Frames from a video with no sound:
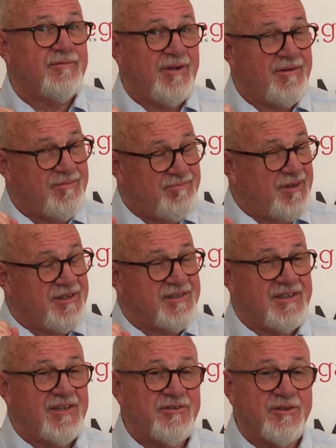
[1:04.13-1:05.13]
right? Because
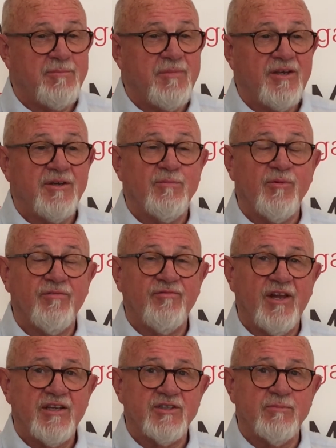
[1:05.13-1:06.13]
that's going to make you more
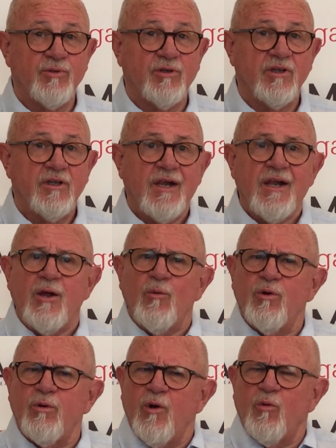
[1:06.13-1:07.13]
flexible.
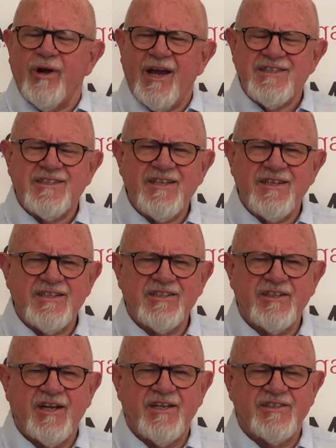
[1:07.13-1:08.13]
Well, when I see these
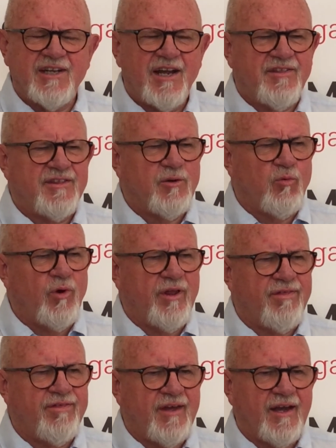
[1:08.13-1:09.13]
studies, I think
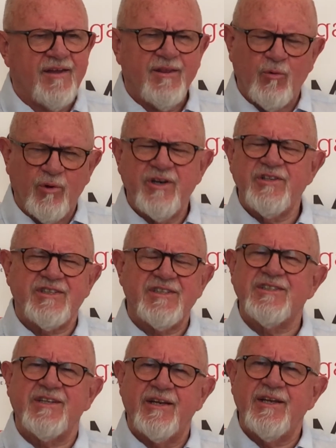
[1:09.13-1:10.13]
one thing. I think, where does this
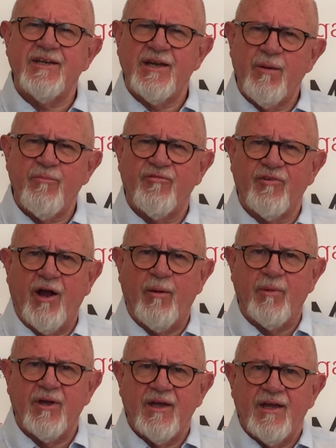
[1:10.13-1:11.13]
study come
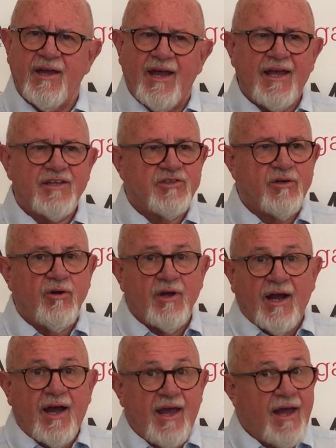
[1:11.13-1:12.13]
from? And so
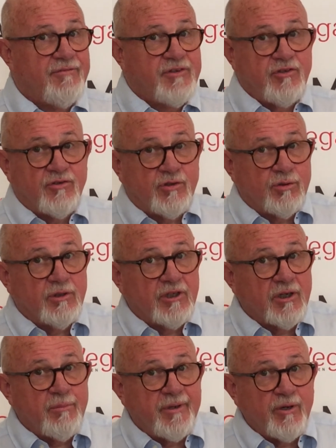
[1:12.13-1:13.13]
I have to do a
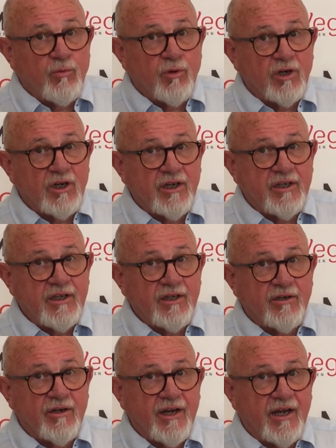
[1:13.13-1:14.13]
little bit of work on the
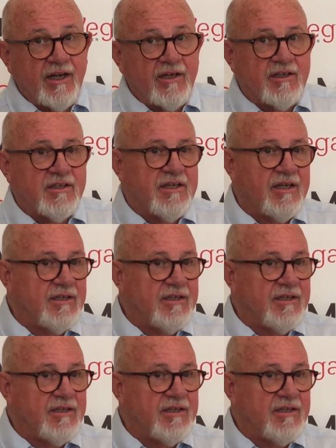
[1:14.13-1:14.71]
internet and